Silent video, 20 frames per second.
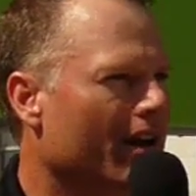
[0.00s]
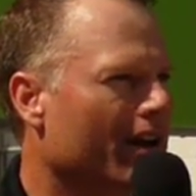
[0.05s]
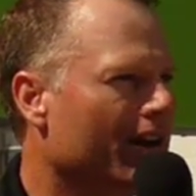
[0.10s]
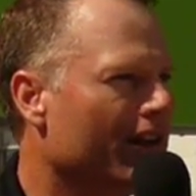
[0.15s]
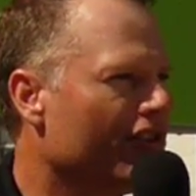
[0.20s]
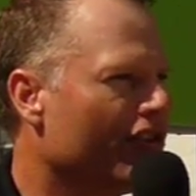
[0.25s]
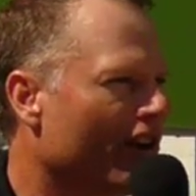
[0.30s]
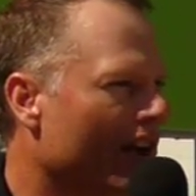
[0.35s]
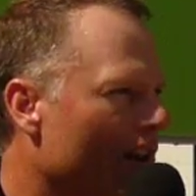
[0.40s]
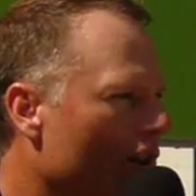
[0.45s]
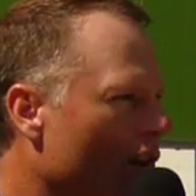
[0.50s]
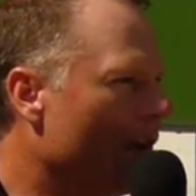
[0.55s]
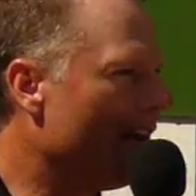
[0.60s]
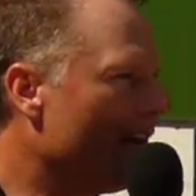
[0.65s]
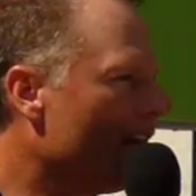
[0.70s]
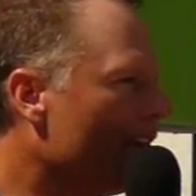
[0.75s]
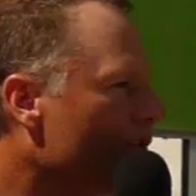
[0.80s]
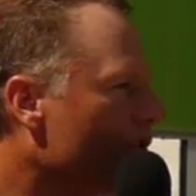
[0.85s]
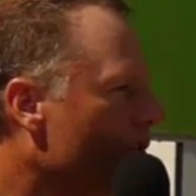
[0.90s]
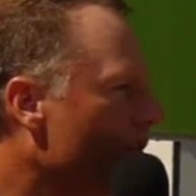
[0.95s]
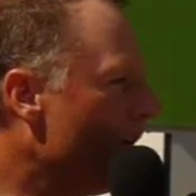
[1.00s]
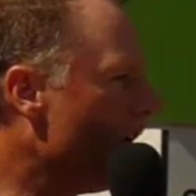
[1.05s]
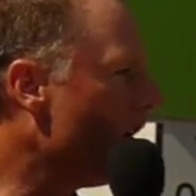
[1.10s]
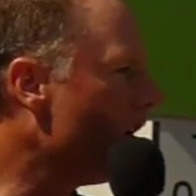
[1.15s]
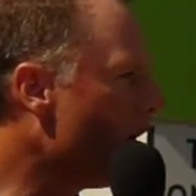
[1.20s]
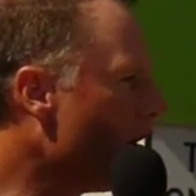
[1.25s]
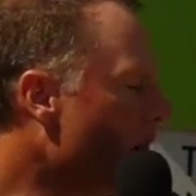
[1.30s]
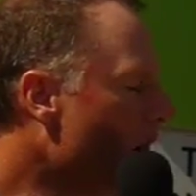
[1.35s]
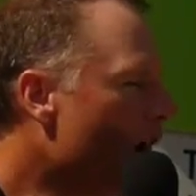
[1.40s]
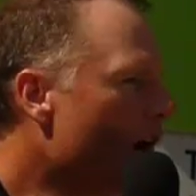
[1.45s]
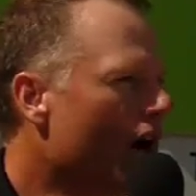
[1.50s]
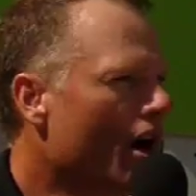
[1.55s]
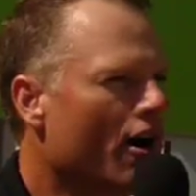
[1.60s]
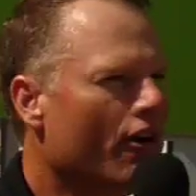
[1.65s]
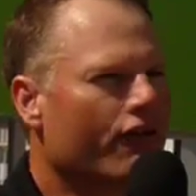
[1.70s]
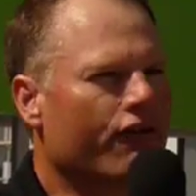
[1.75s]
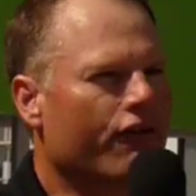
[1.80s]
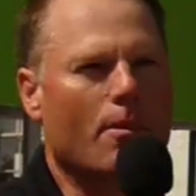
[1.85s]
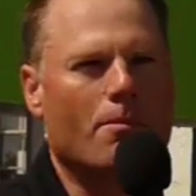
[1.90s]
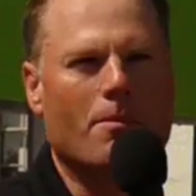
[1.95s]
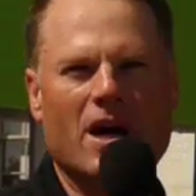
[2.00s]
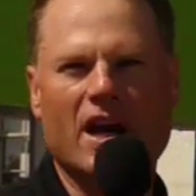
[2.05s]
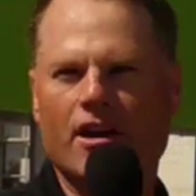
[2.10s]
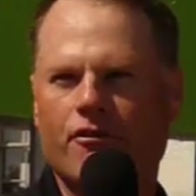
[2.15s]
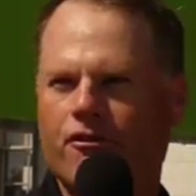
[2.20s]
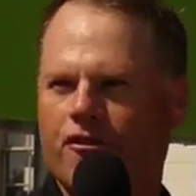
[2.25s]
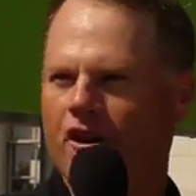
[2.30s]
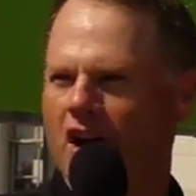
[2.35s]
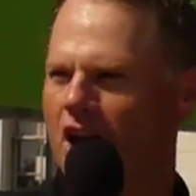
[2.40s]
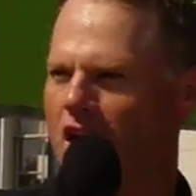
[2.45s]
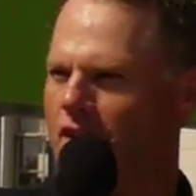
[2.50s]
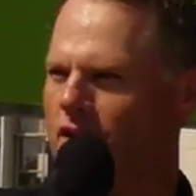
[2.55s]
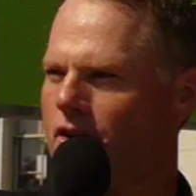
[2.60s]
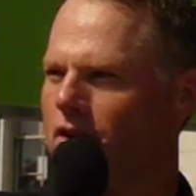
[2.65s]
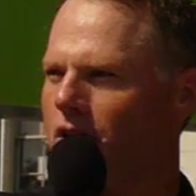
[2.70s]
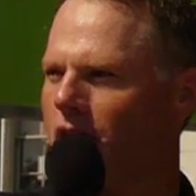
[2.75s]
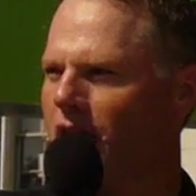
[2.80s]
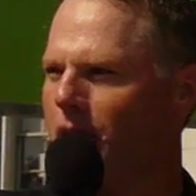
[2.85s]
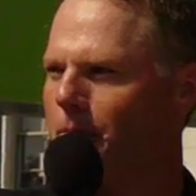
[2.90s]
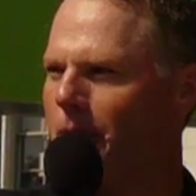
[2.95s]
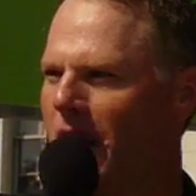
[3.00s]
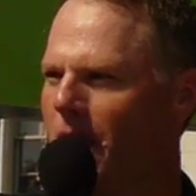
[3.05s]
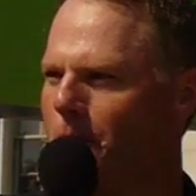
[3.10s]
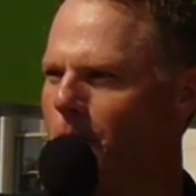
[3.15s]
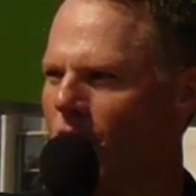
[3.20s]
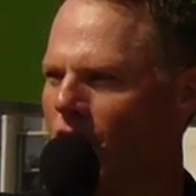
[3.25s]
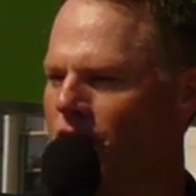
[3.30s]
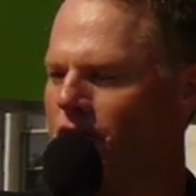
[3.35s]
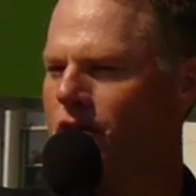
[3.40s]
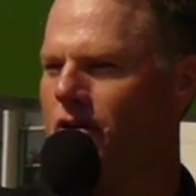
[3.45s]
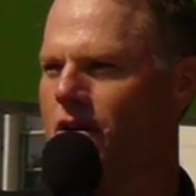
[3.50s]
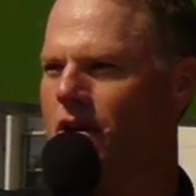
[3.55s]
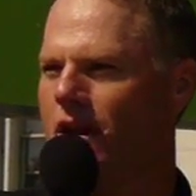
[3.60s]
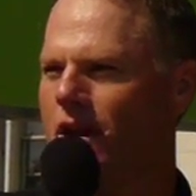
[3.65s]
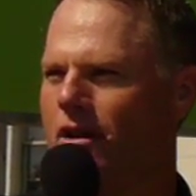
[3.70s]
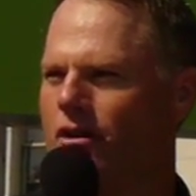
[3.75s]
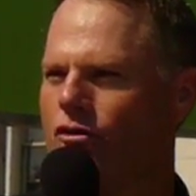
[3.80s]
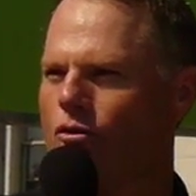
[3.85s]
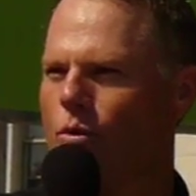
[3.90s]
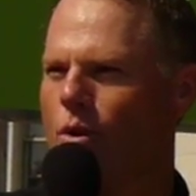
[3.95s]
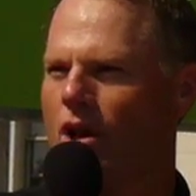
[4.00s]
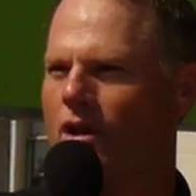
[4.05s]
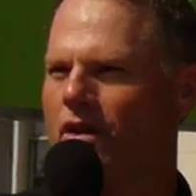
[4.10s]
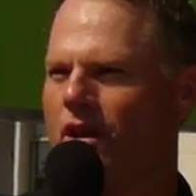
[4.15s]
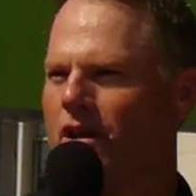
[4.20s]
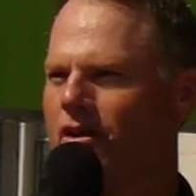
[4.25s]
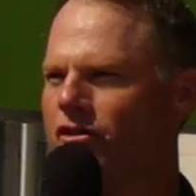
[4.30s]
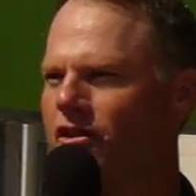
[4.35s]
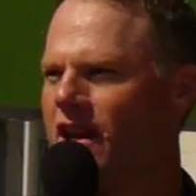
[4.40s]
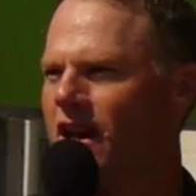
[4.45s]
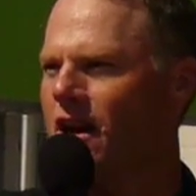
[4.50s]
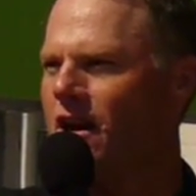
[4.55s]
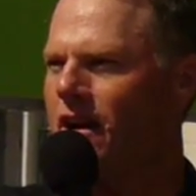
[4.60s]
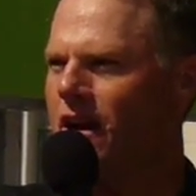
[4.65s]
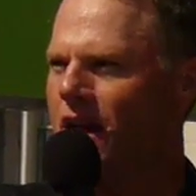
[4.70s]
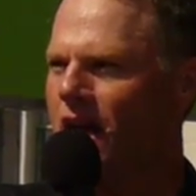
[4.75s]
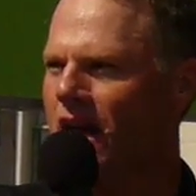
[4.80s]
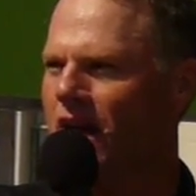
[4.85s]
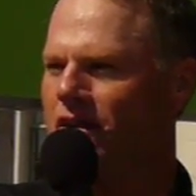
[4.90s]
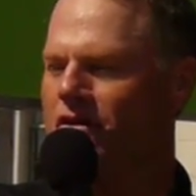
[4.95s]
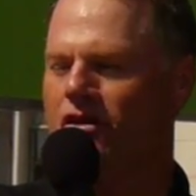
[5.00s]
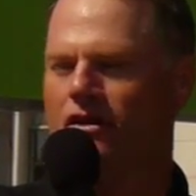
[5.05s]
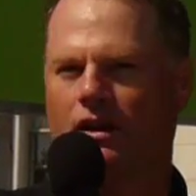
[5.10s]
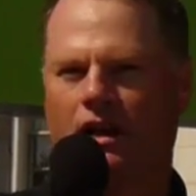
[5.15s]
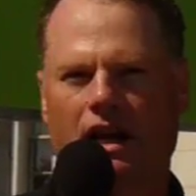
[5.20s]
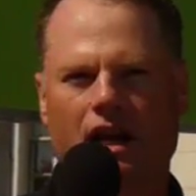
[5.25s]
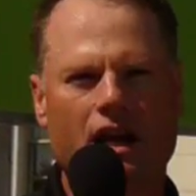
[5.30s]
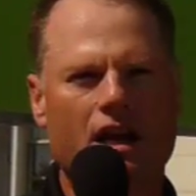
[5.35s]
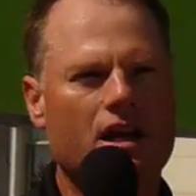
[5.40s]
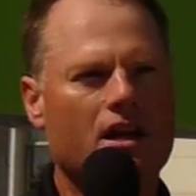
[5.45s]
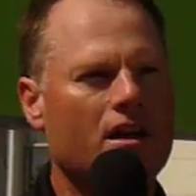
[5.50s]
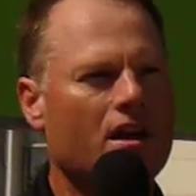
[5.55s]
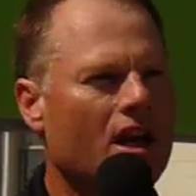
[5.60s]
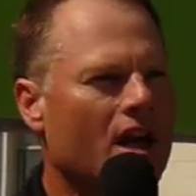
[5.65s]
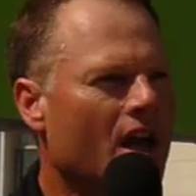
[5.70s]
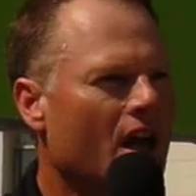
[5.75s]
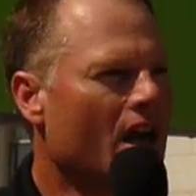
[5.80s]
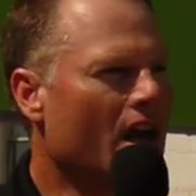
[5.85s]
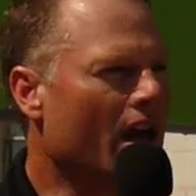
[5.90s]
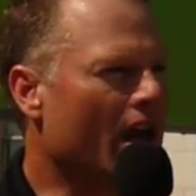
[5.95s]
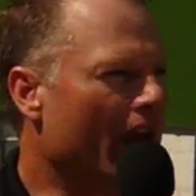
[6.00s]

It is a legacy from my father and my mother. It is one that is carried on today.